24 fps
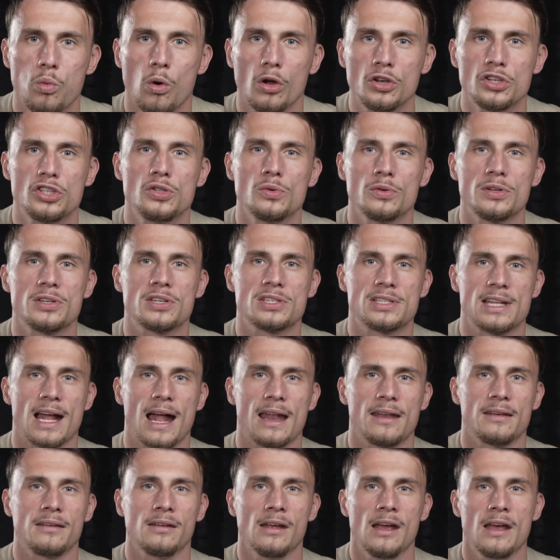Once you
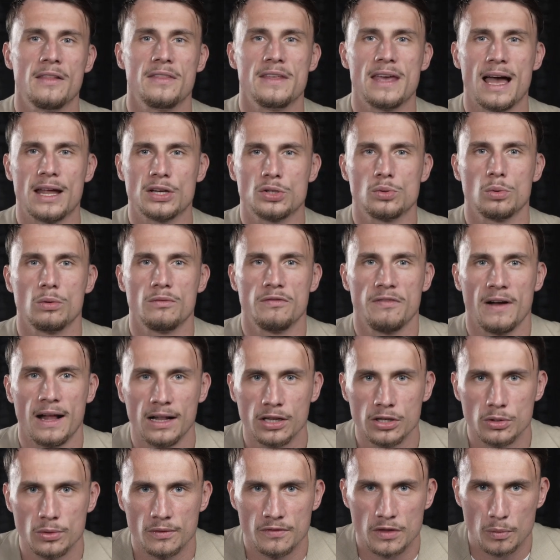understand the actual
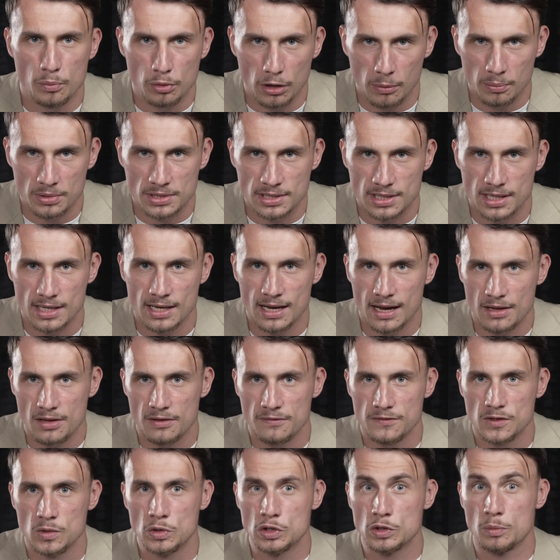value of the property and the
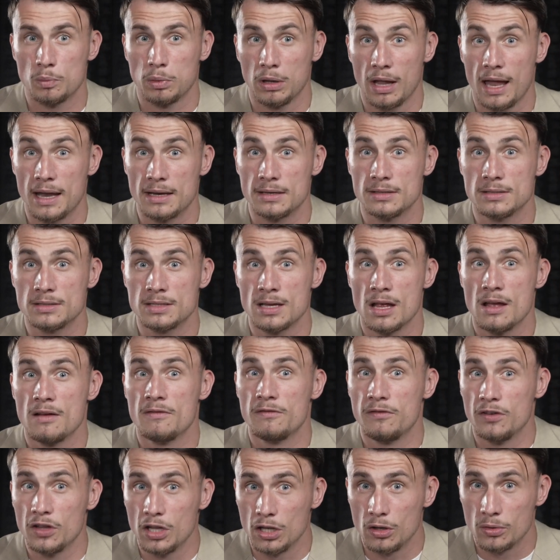future plans
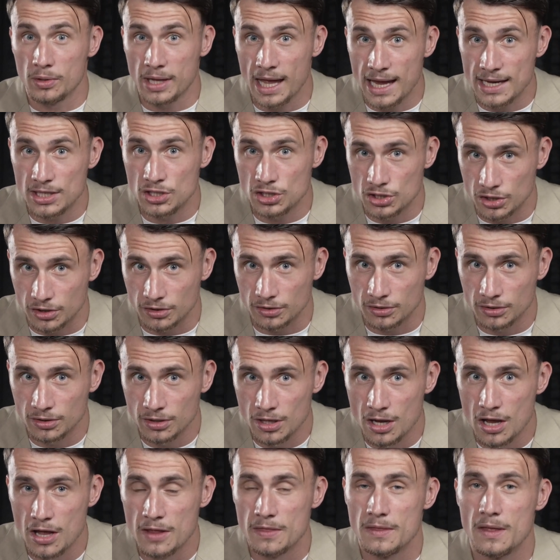for the location,
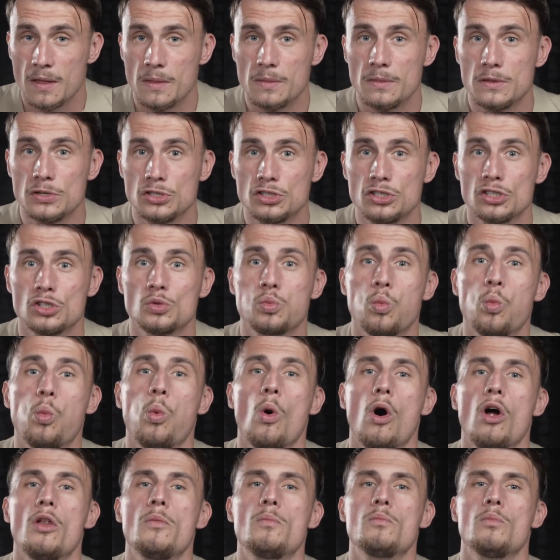that there's just
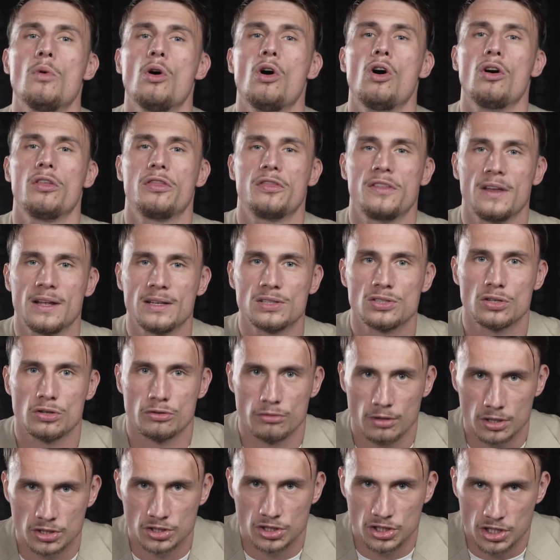one more thing to
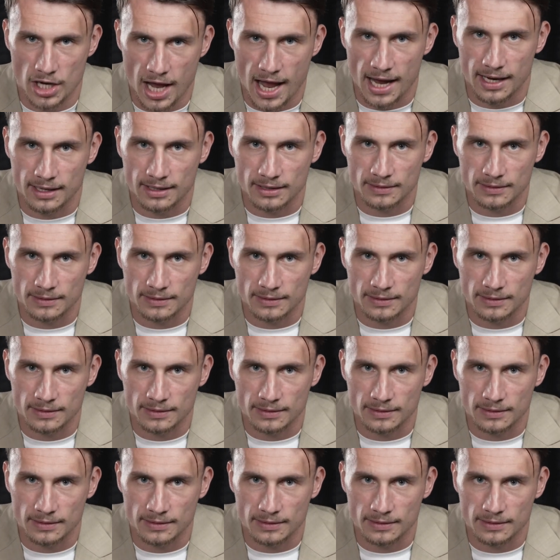cross-check.